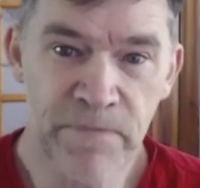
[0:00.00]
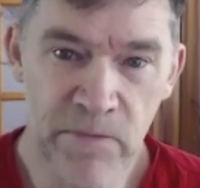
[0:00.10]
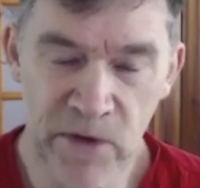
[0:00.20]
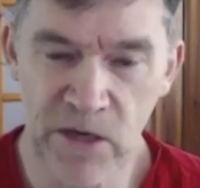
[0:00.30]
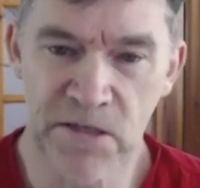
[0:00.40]

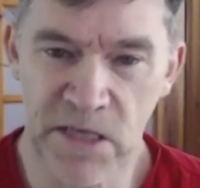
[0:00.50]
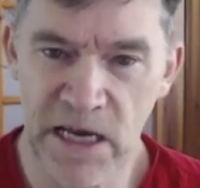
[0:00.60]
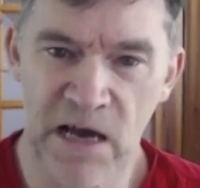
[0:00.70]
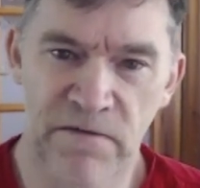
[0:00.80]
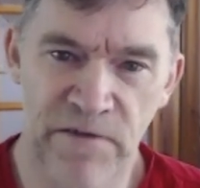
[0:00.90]
because they
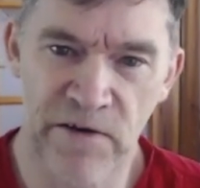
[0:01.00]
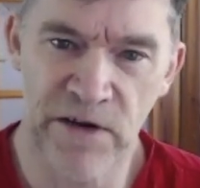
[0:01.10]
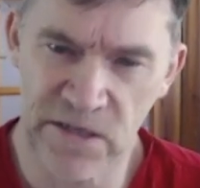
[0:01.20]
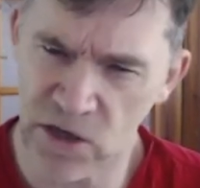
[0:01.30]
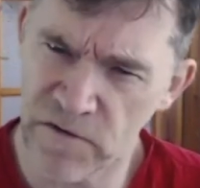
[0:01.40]
have very
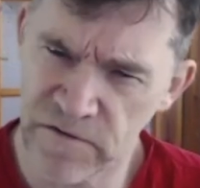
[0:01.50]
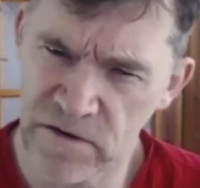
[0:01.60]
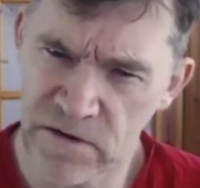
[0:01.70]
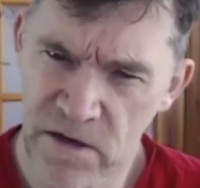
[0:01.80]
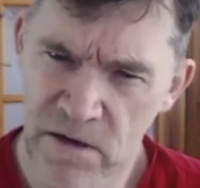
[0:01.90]

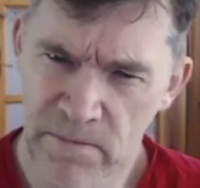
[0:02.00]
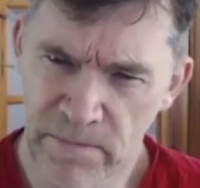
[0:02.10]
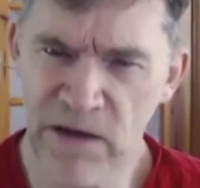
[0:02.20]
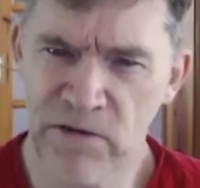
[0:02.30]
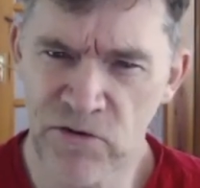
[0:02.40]
soft
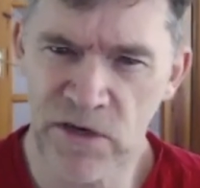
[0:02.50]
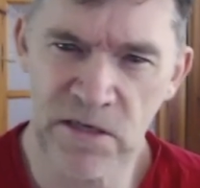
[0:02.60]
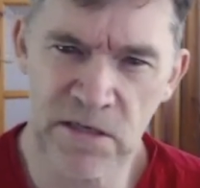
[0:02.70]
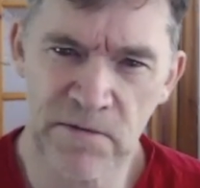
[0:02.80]
boundaries.